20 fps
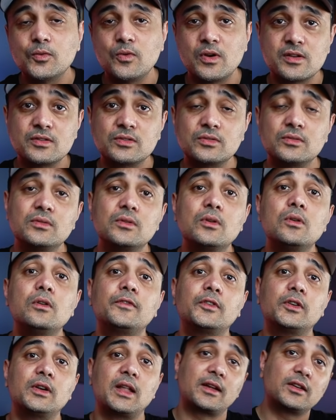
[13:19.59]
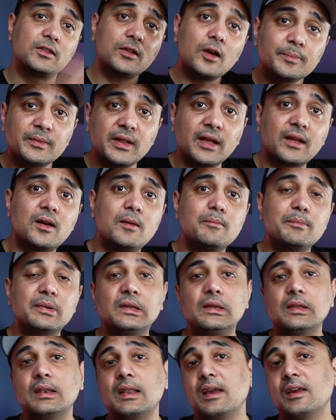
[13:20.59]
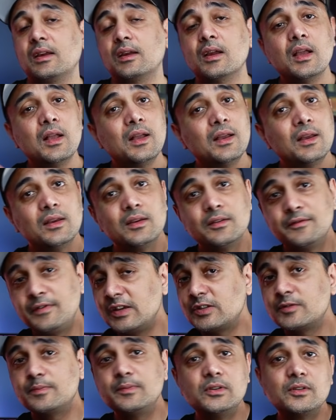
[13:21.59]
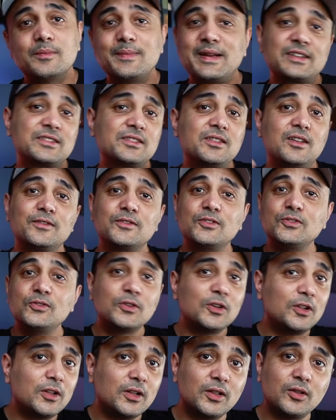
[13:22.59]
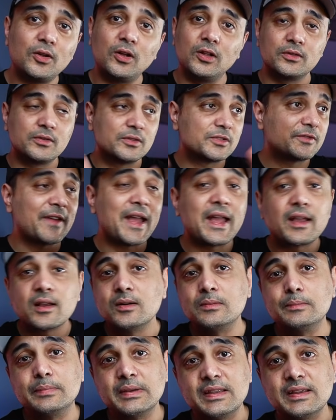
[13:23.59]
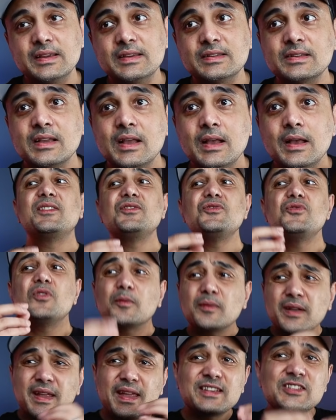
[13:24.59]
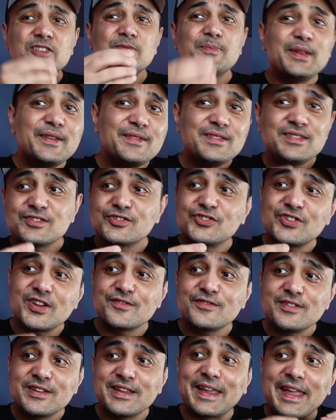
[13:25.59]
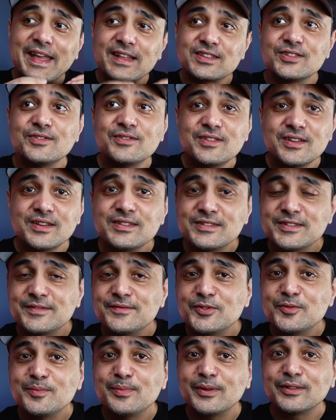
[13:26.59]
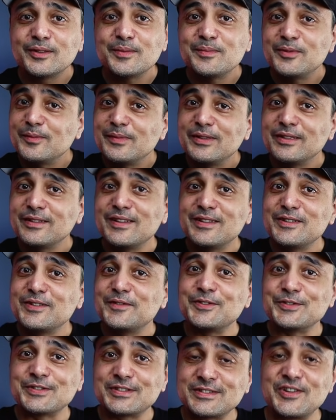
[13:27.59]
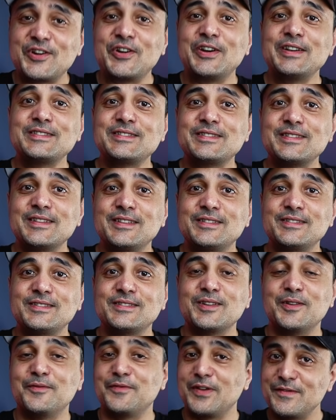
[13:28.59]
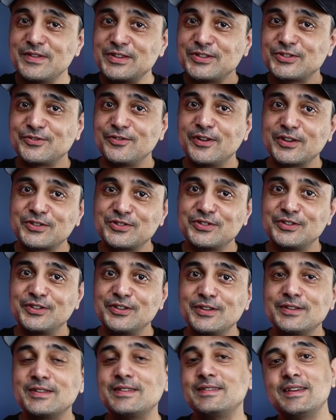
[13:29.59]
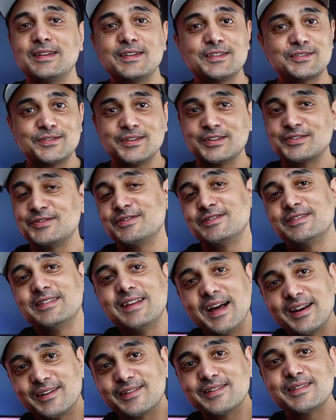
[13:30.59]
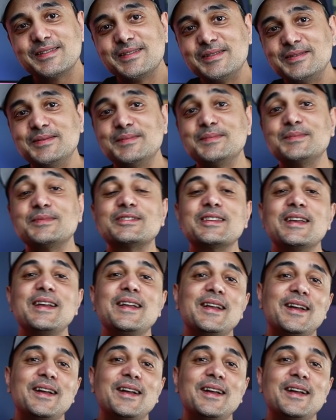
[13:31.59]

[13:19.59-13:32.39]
you wanted to go for like a top tech company like Facebook, Microsoft, Google, all those FAANG companies, your experience generally gets you the interview, but the moment the interview starts, it's a very structured data structures and algorithms